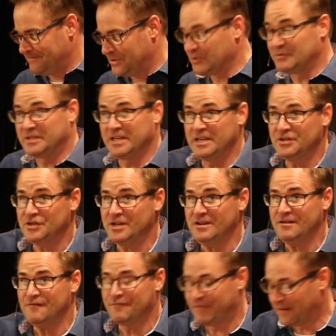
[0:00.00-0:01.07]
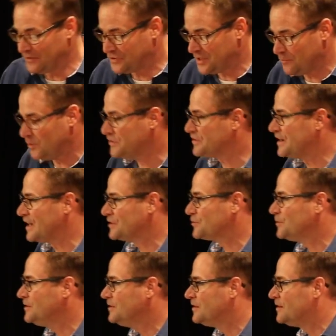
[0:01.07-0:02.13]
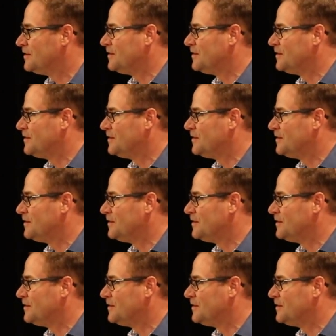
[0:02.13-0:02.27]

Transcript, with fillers: So teaching, fellowship. What's the next one?